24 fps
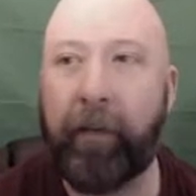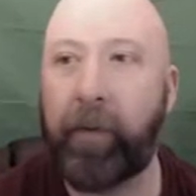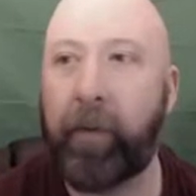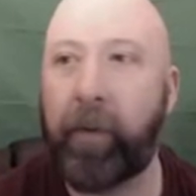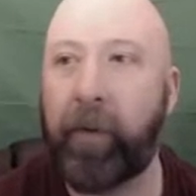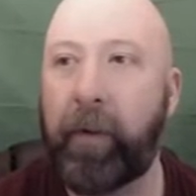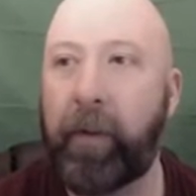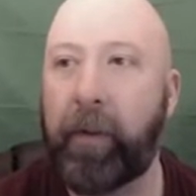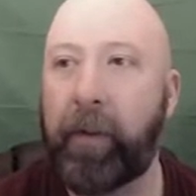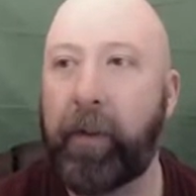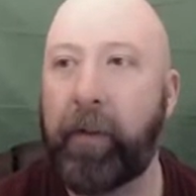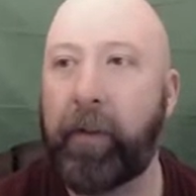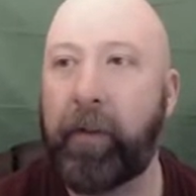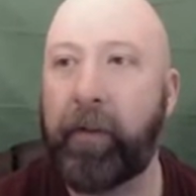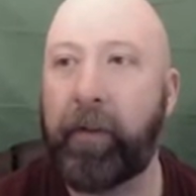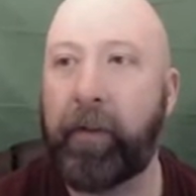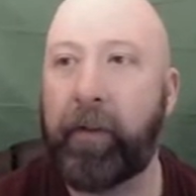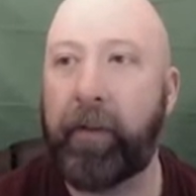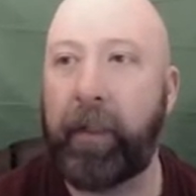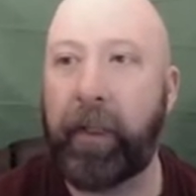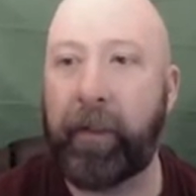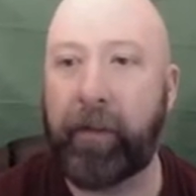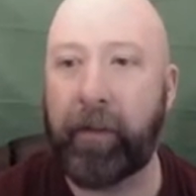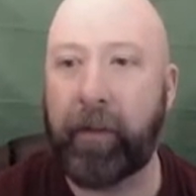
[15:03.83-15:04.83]
more.
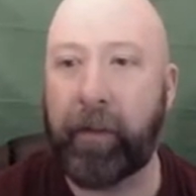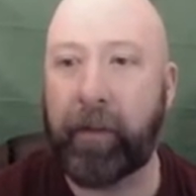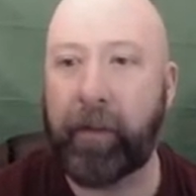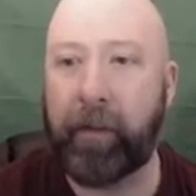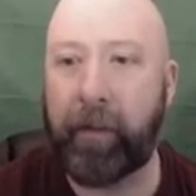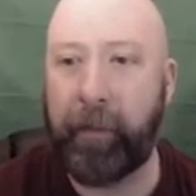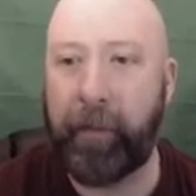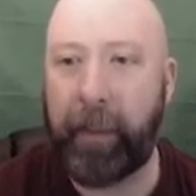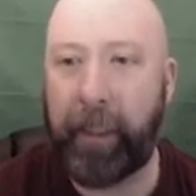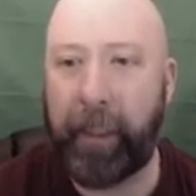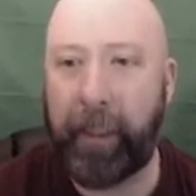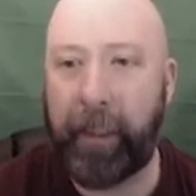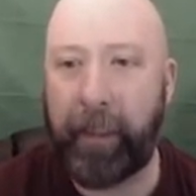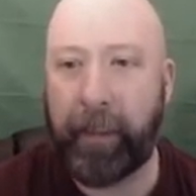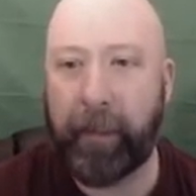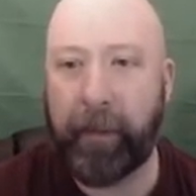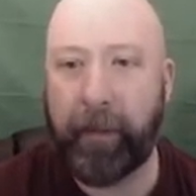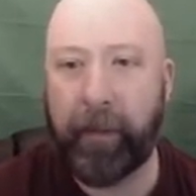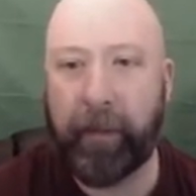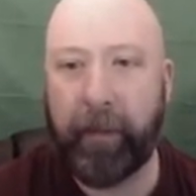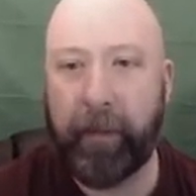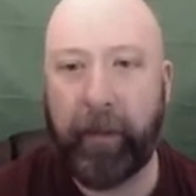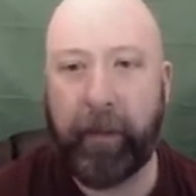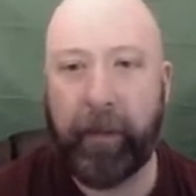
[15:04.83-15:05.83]
Sounds good to me.
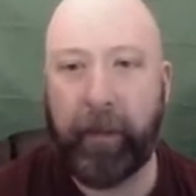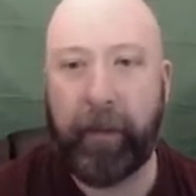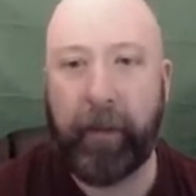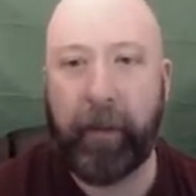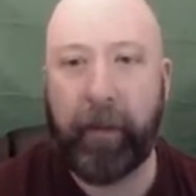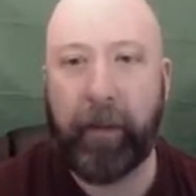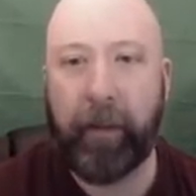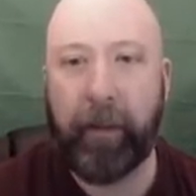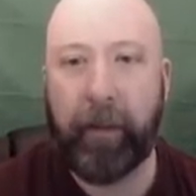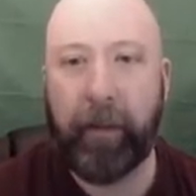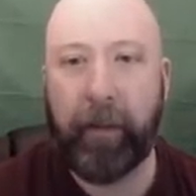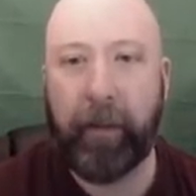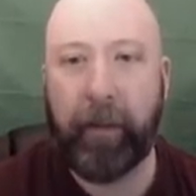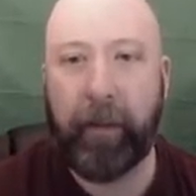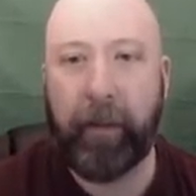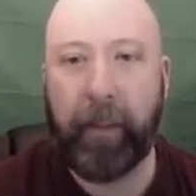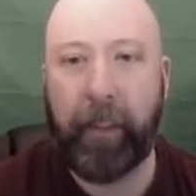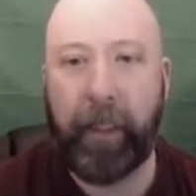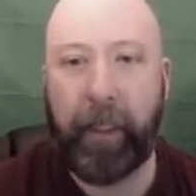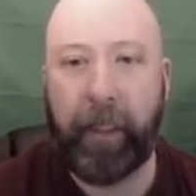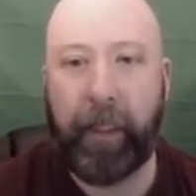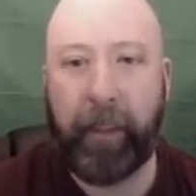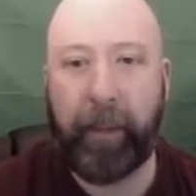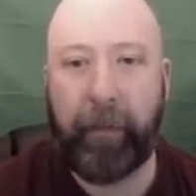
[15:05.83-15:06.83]

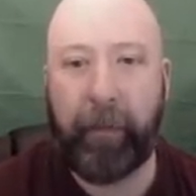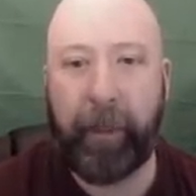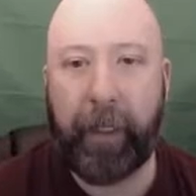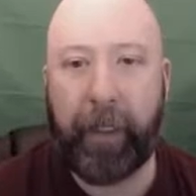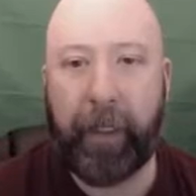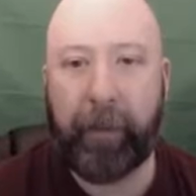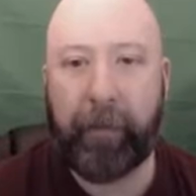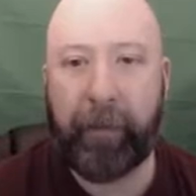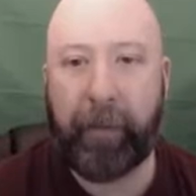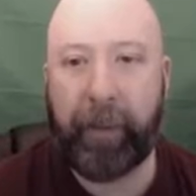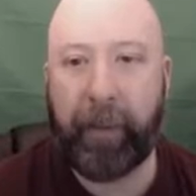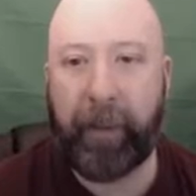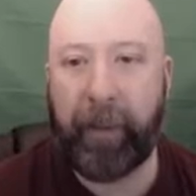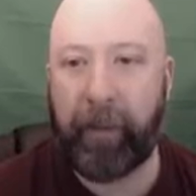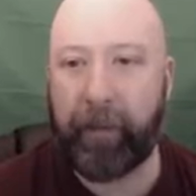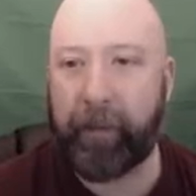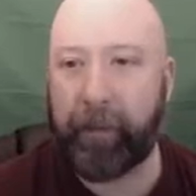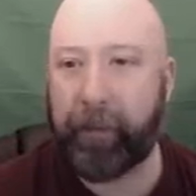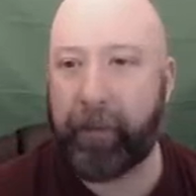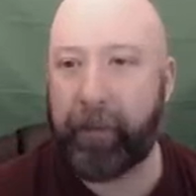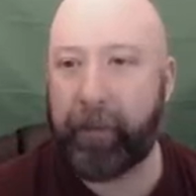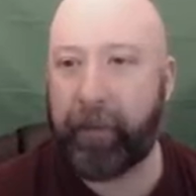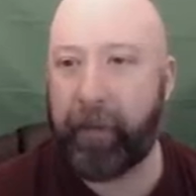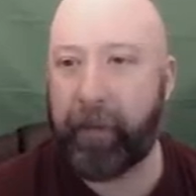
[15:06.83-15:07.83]
And the man
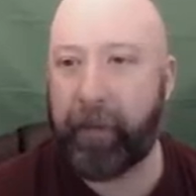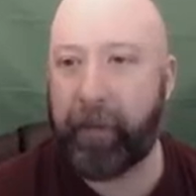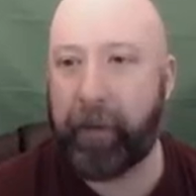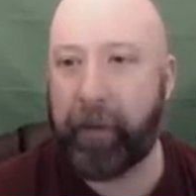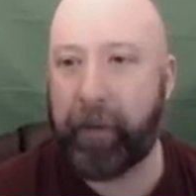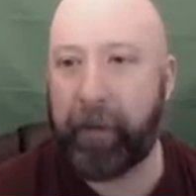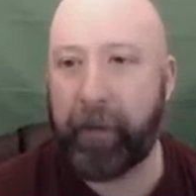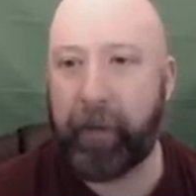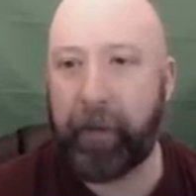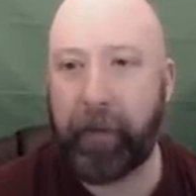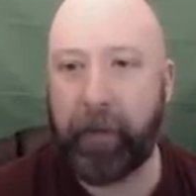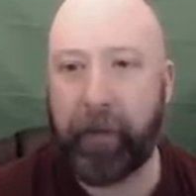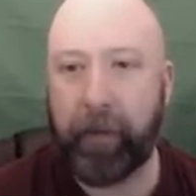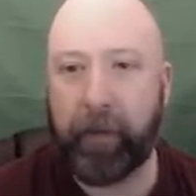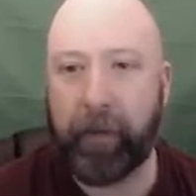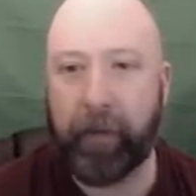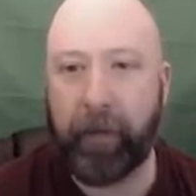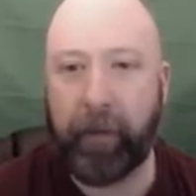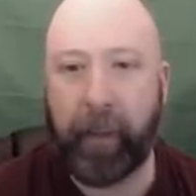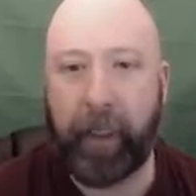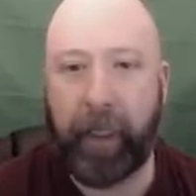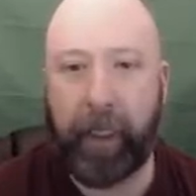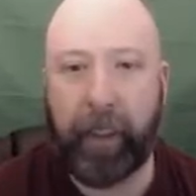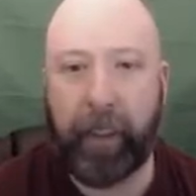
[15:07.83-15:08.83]
himself.
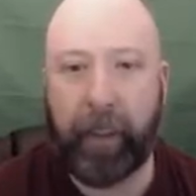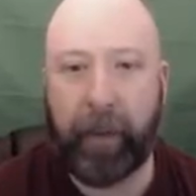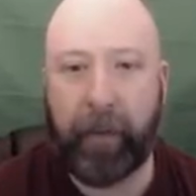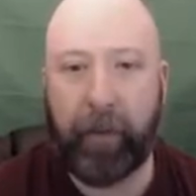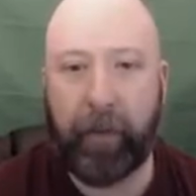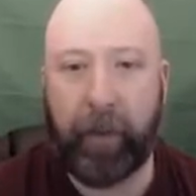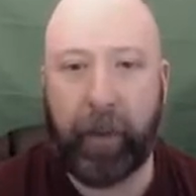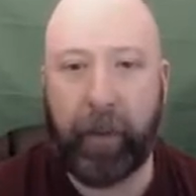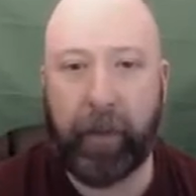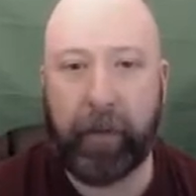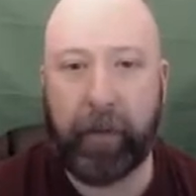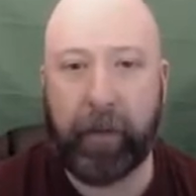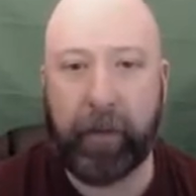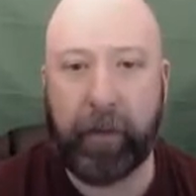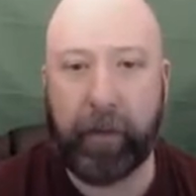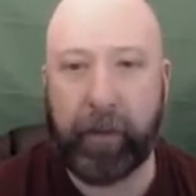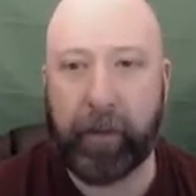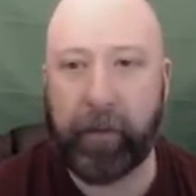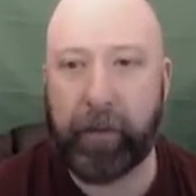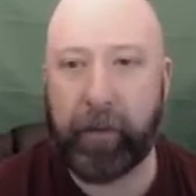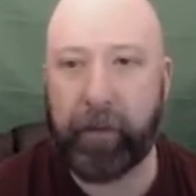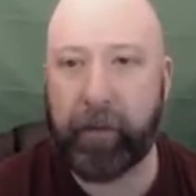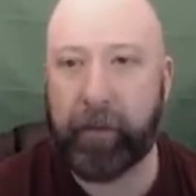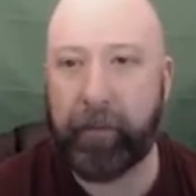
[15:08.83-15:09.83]
Thank you, Dalton.
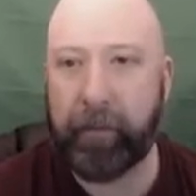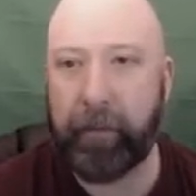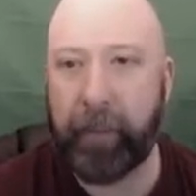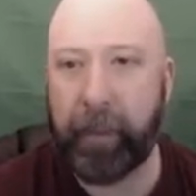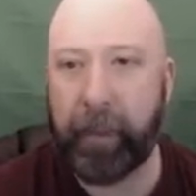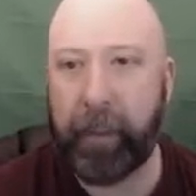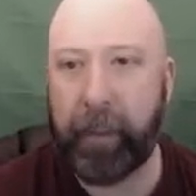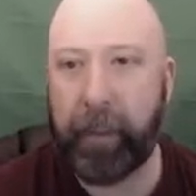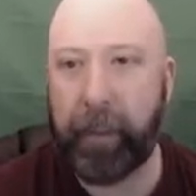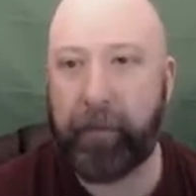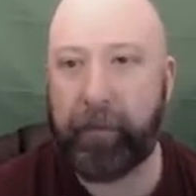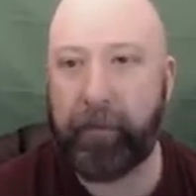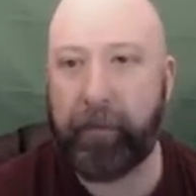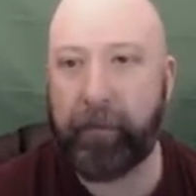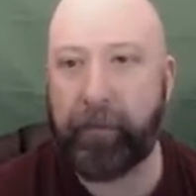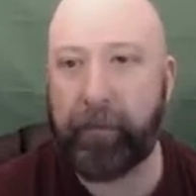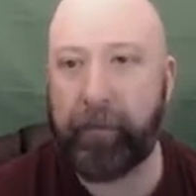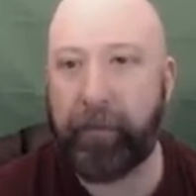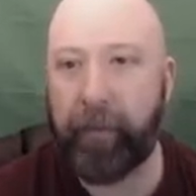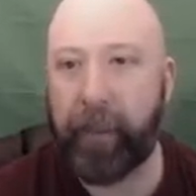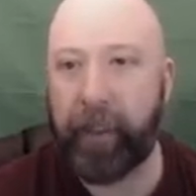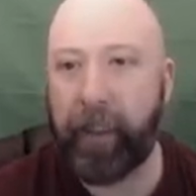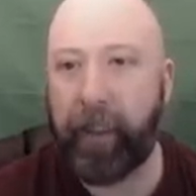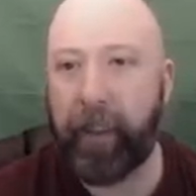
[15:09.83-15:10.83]
Oh,
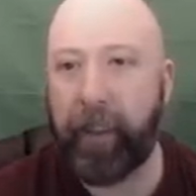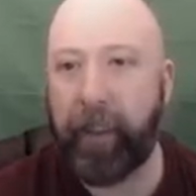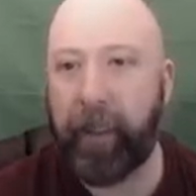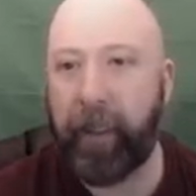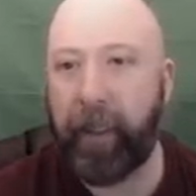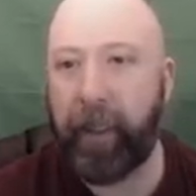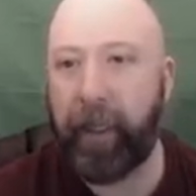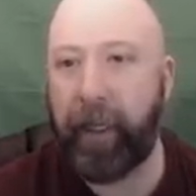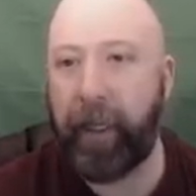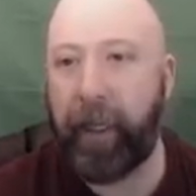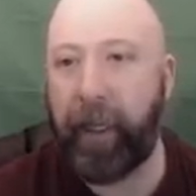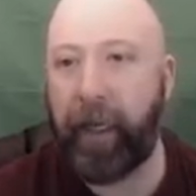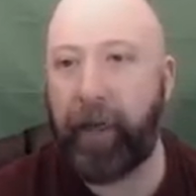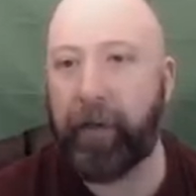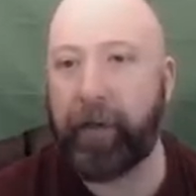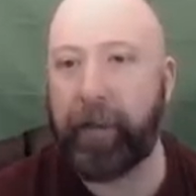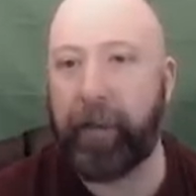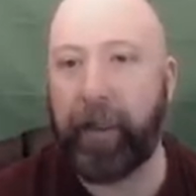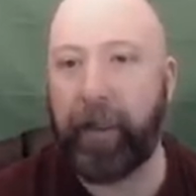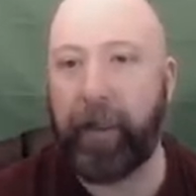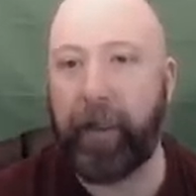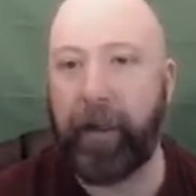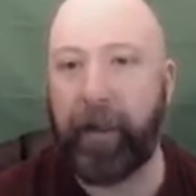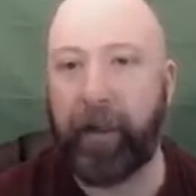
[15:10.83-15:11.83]
how is
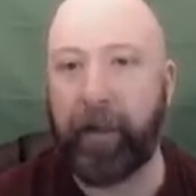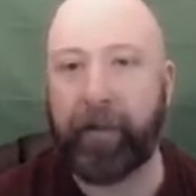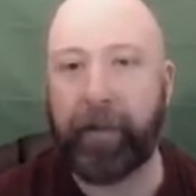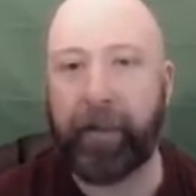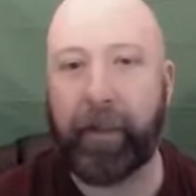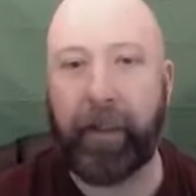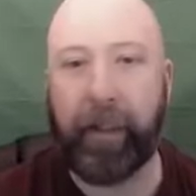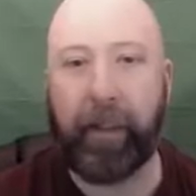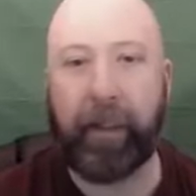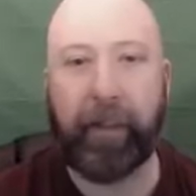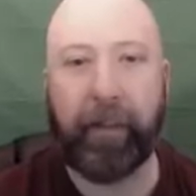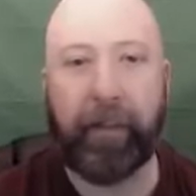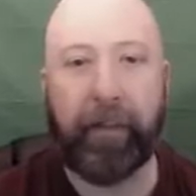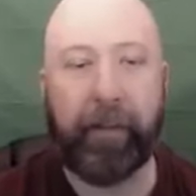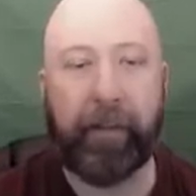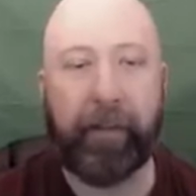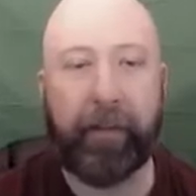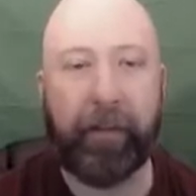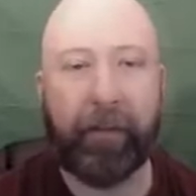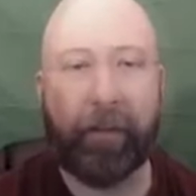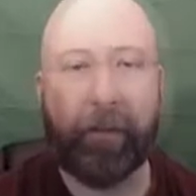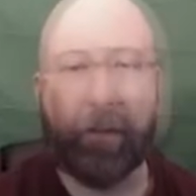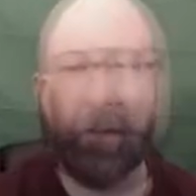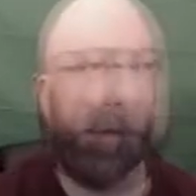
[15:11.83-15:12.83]
that not offside?
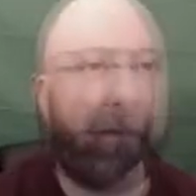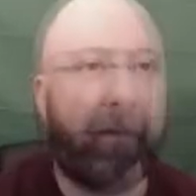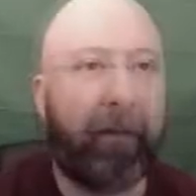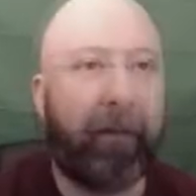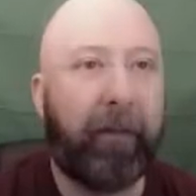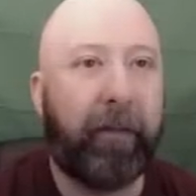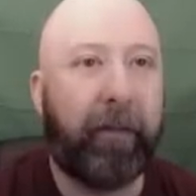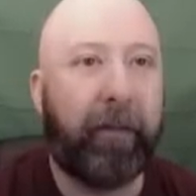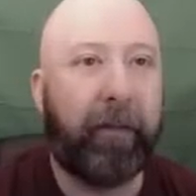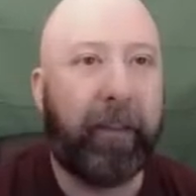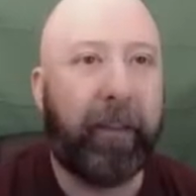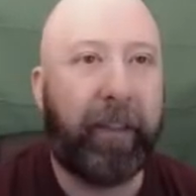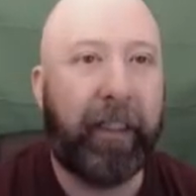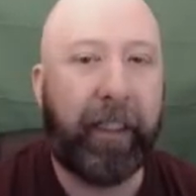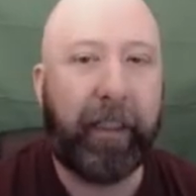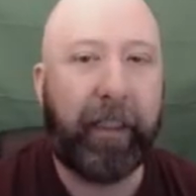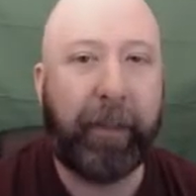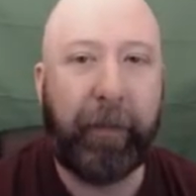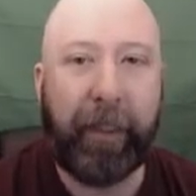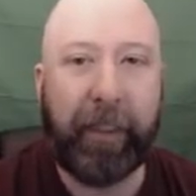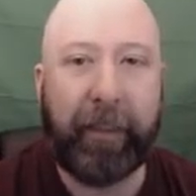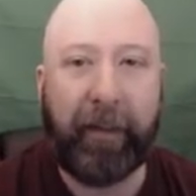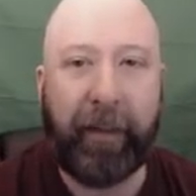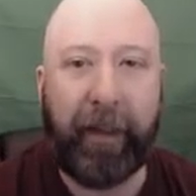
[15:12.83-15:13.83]

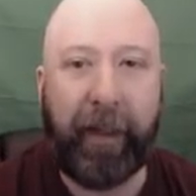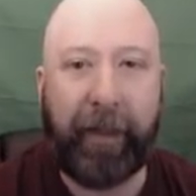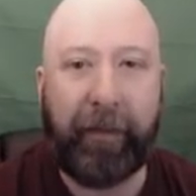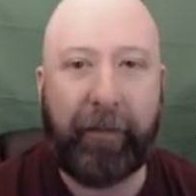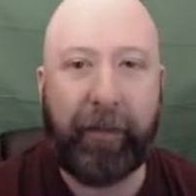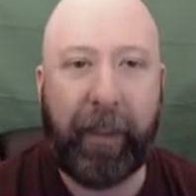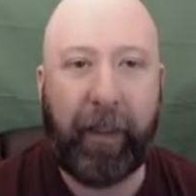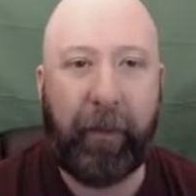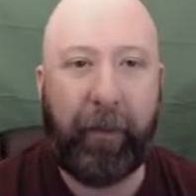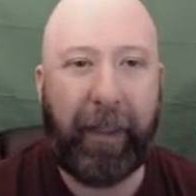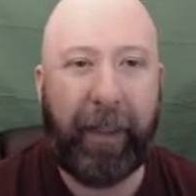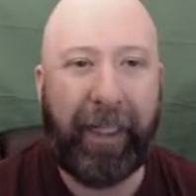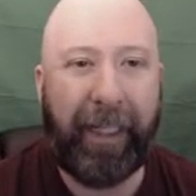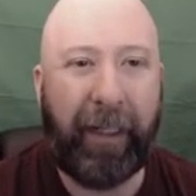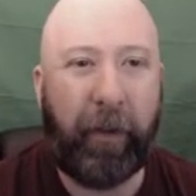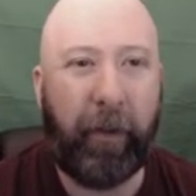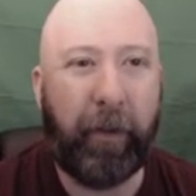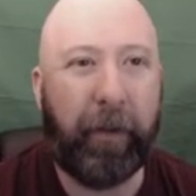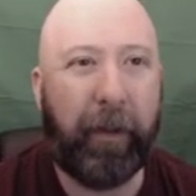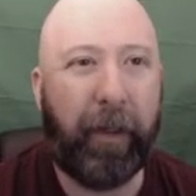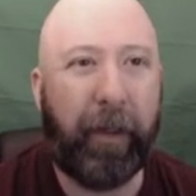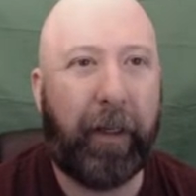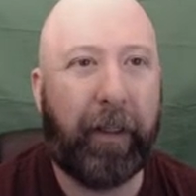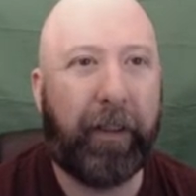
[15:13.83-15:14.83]
6 minutes left. Can we
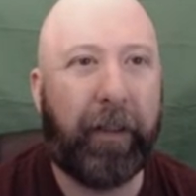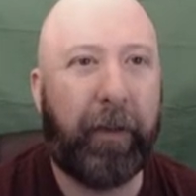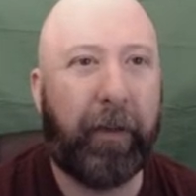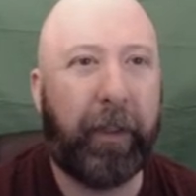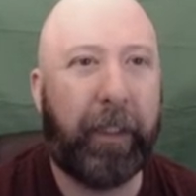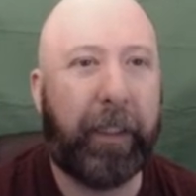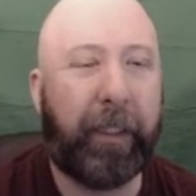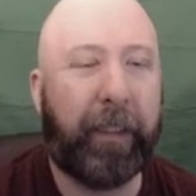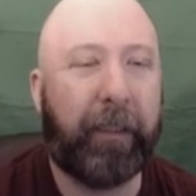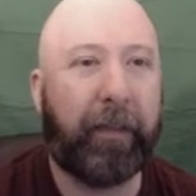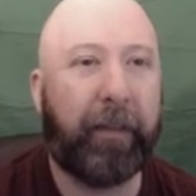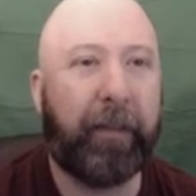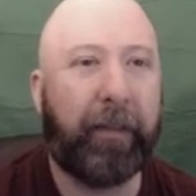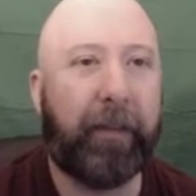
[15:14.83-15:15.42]
hold on to it?